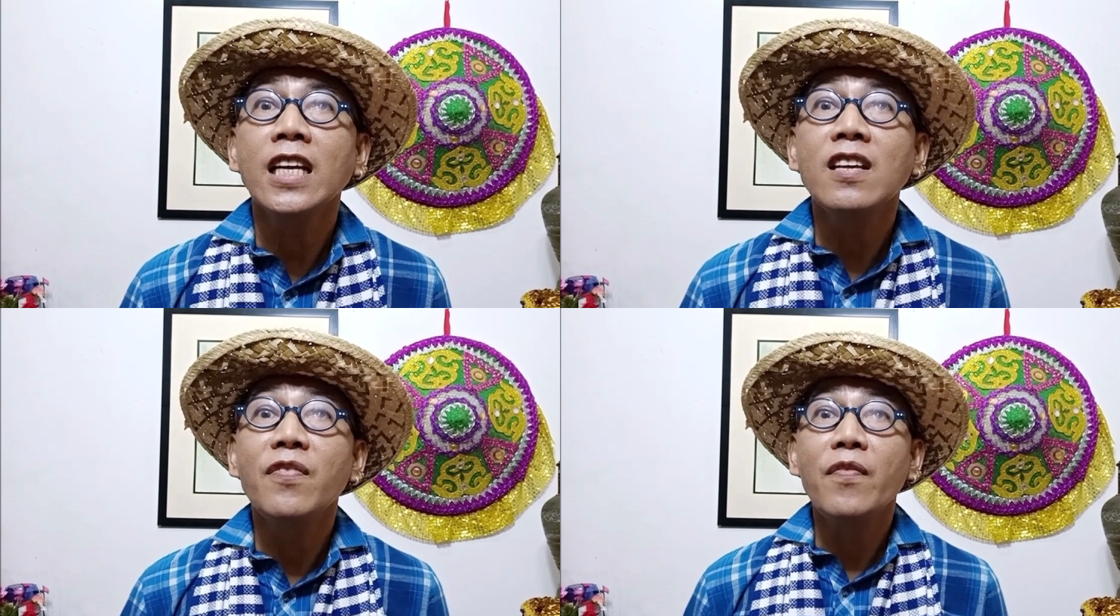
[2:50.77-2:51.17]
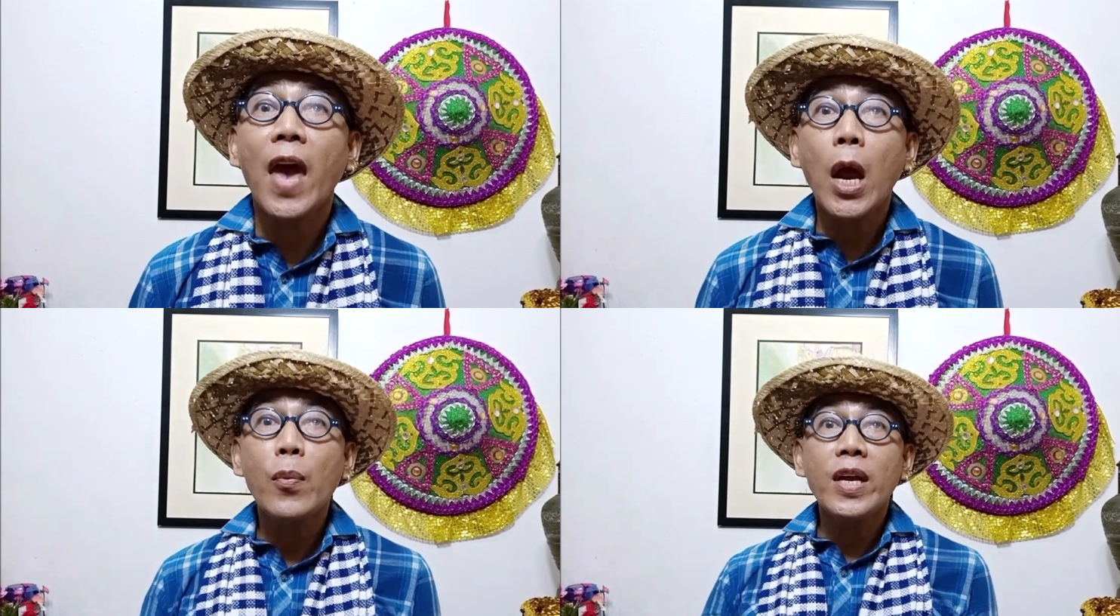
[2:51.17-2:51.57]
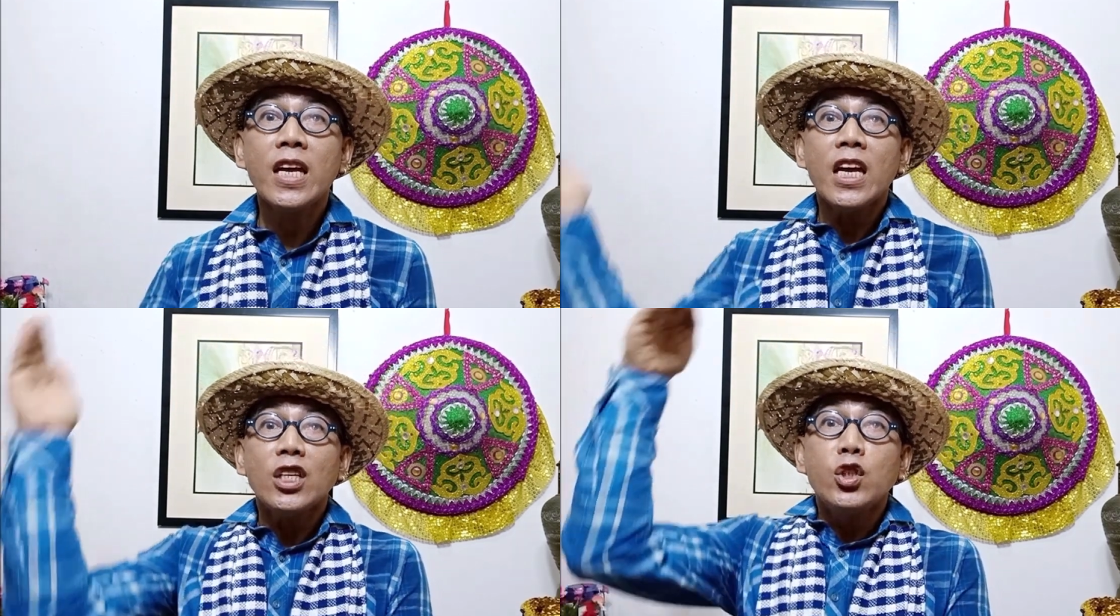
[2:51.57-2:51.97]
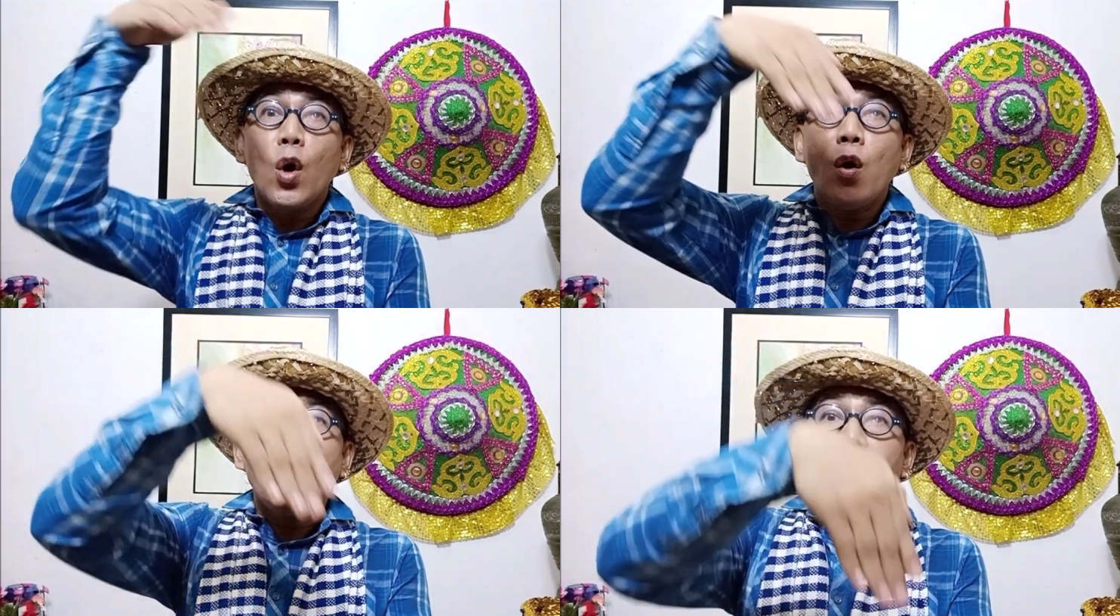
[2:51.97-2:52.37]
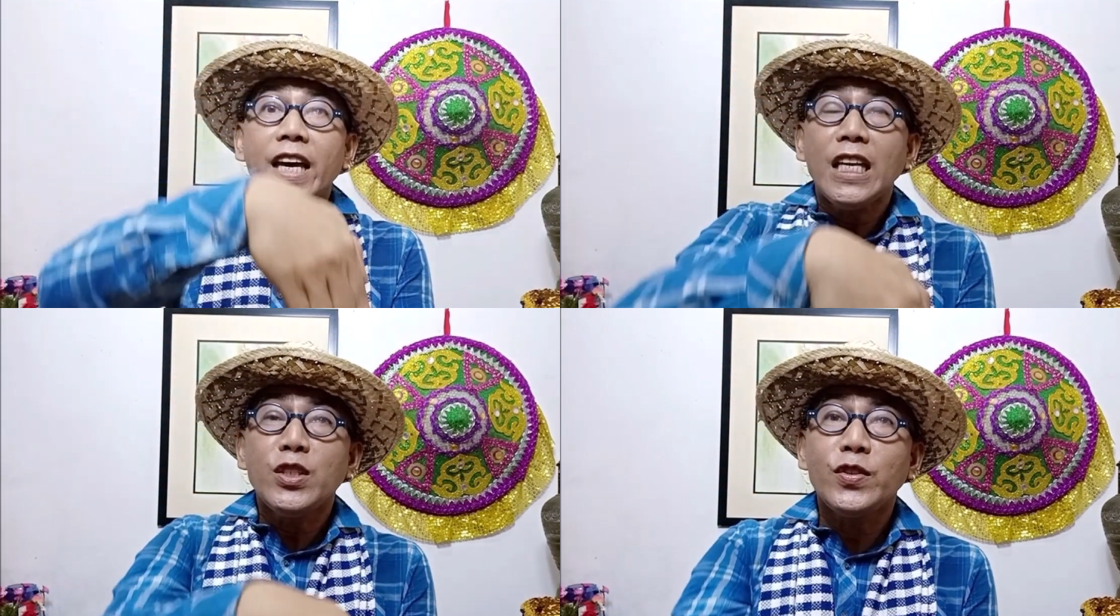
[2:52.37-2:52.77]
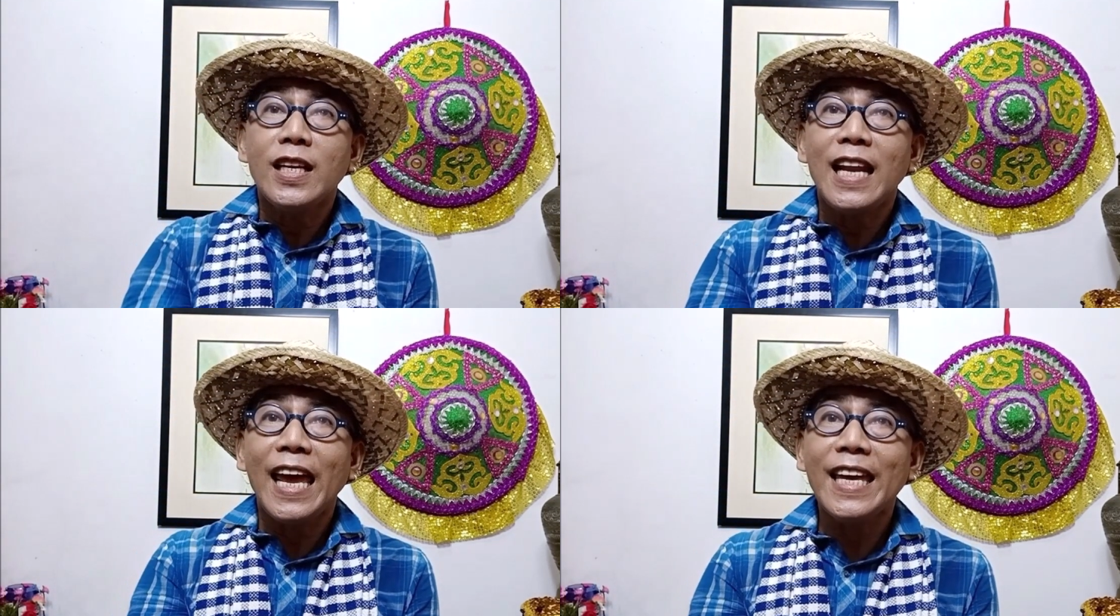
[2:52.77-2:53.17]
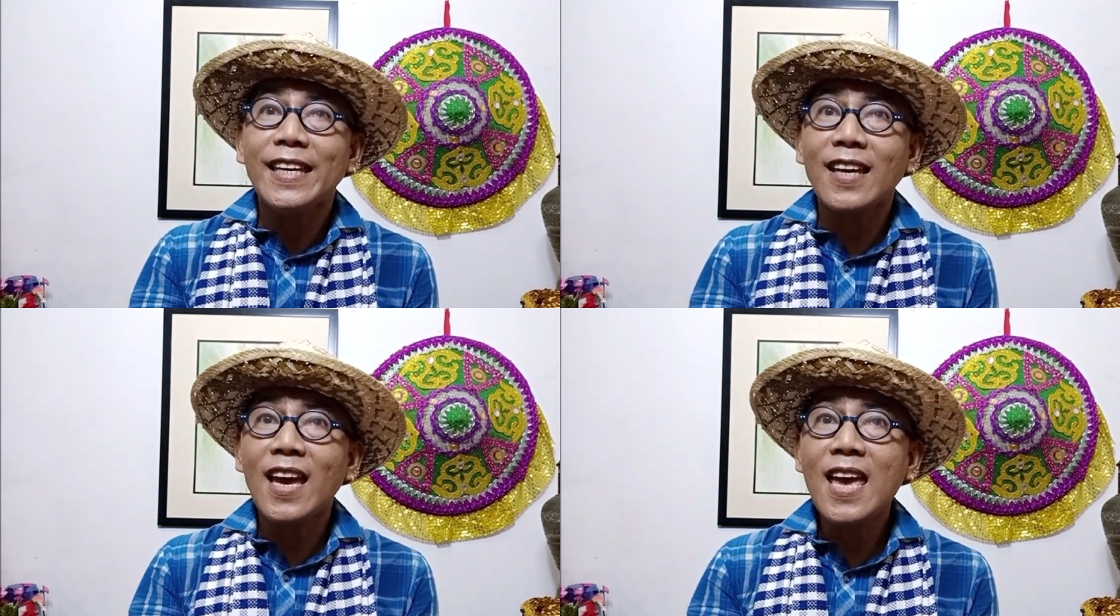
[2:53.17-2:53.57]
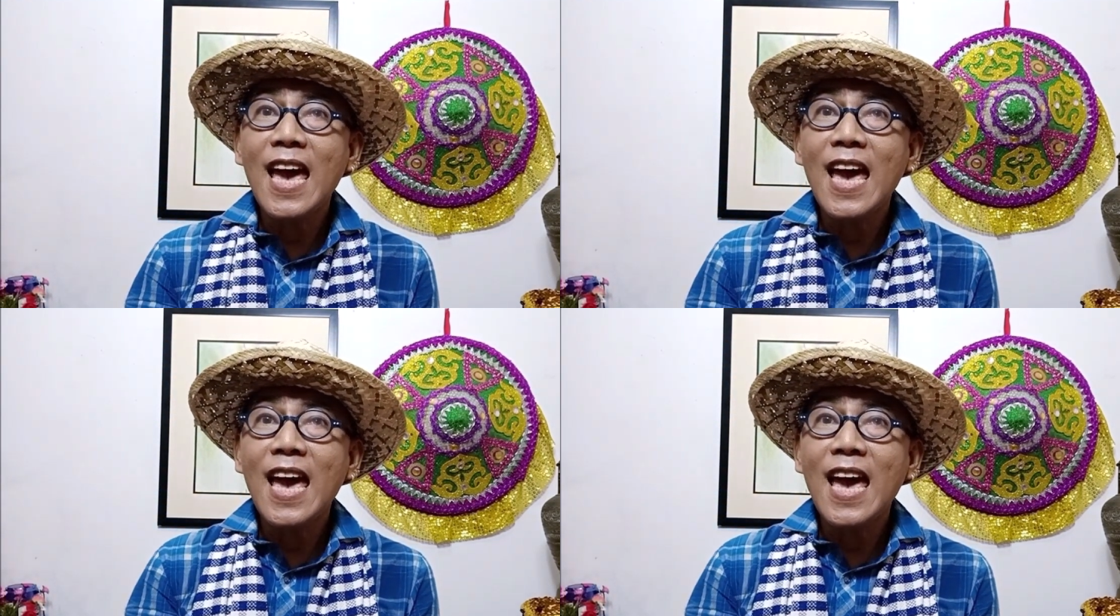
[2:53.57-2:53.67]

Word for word: the fairy dove into the lake,